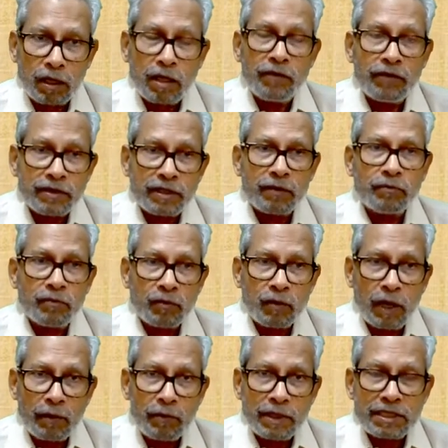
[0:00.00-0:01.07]
give you some
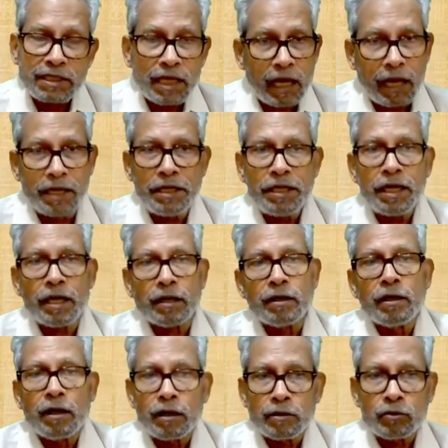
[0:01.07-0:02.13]
basic idea
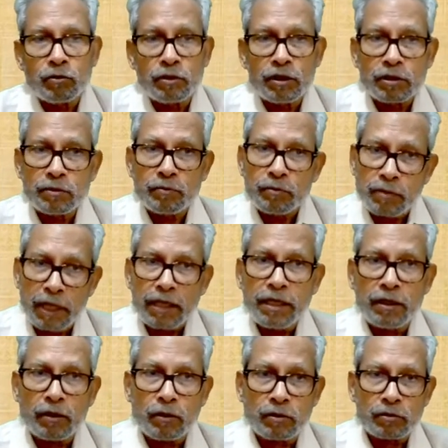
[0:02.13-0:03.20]
through this
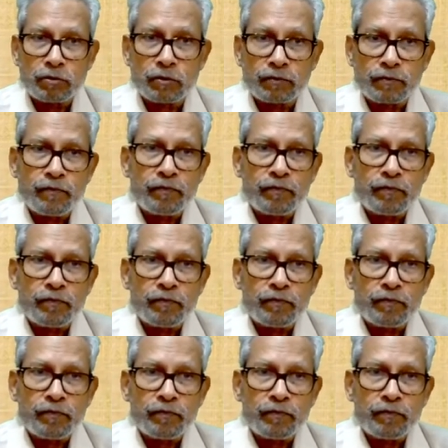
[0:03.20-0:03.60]
planning also.